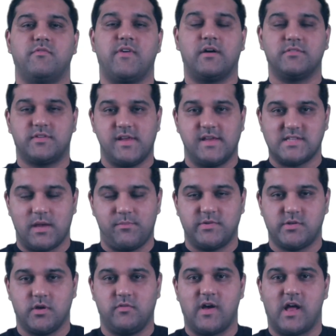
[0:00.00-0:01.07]
If you found today's
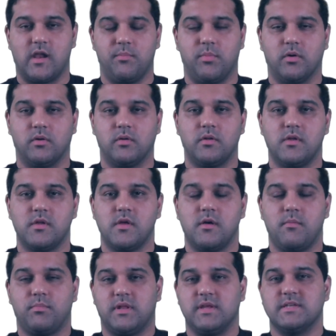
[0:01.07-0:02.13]
episode valuable,
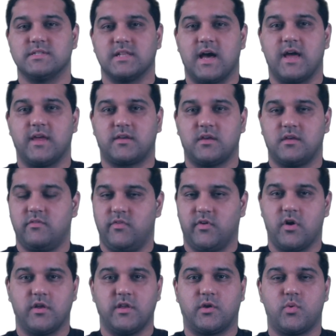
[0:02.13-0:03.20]
please like. If you've
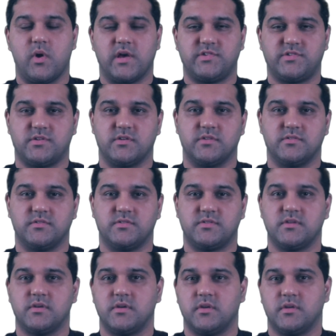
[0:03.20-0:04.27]
got any
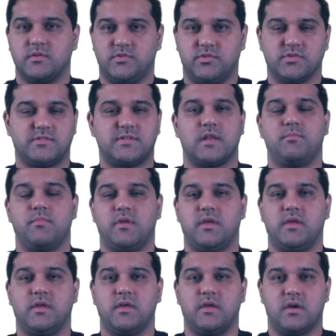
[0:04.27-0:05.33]
questions, just send
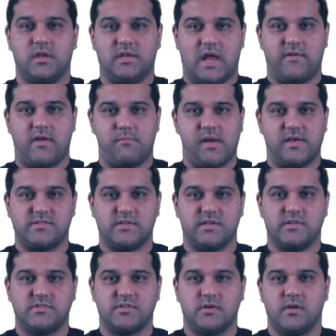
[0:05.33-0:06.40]
me a direct
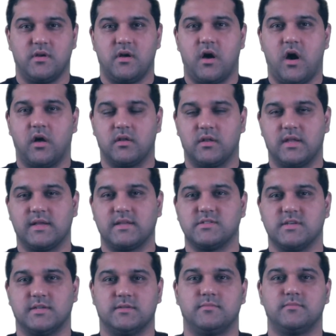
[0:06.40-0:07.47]
message on
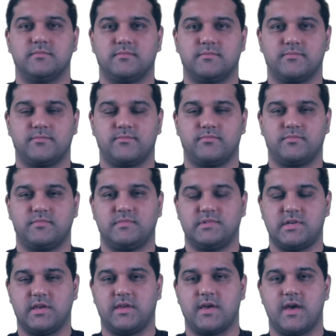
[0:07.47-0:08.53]
LinkedIn.
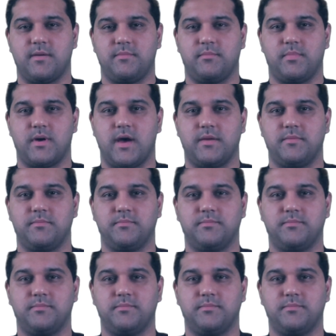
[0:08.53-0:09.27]
Take care. Bye.